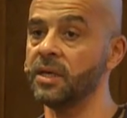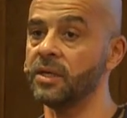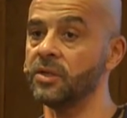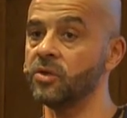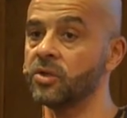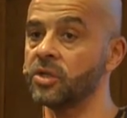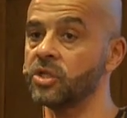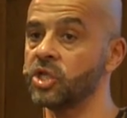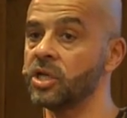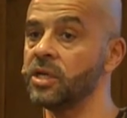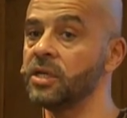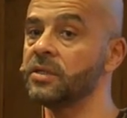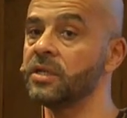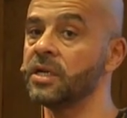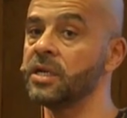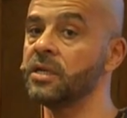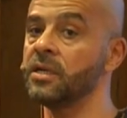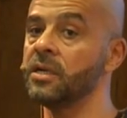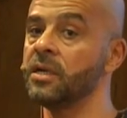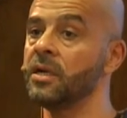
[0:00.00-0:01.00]
your
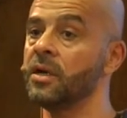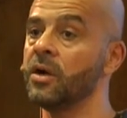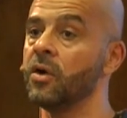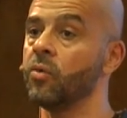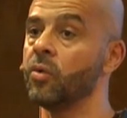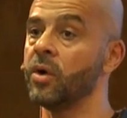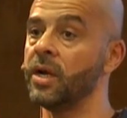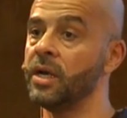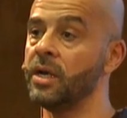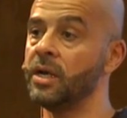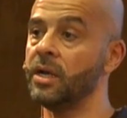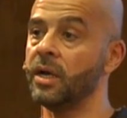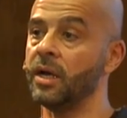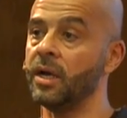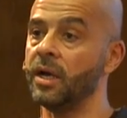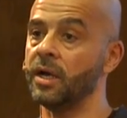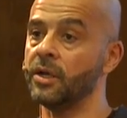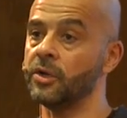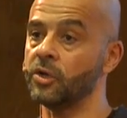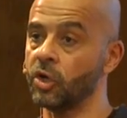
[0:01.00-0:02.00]
children will
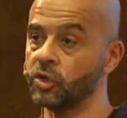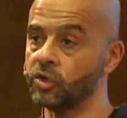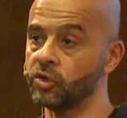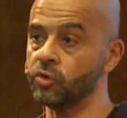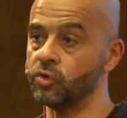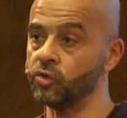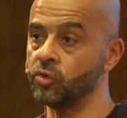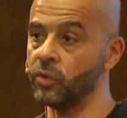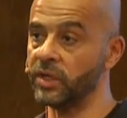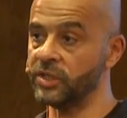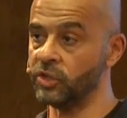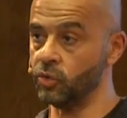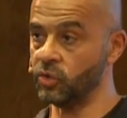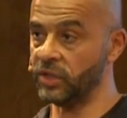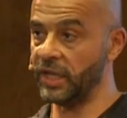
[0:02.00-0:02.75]
not do what you